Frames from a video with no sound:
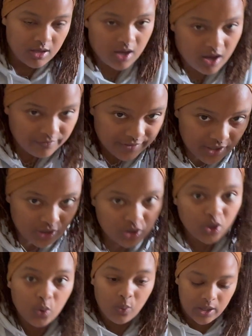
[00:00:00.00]
I figure
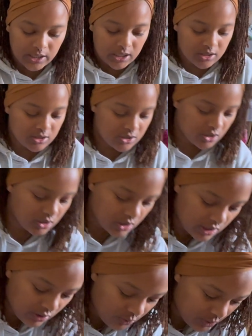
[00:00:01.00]
why not start
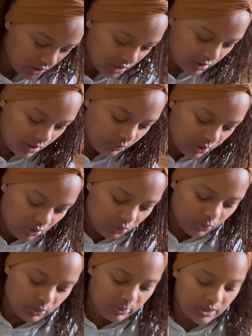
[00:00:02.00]
in the week. That way
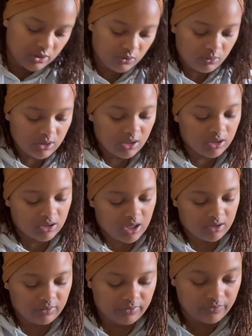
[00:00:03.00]
we'll be doing a lot
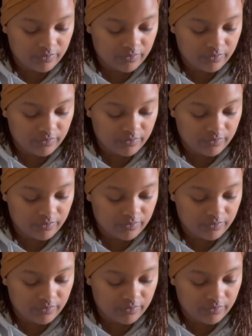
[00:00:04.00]
of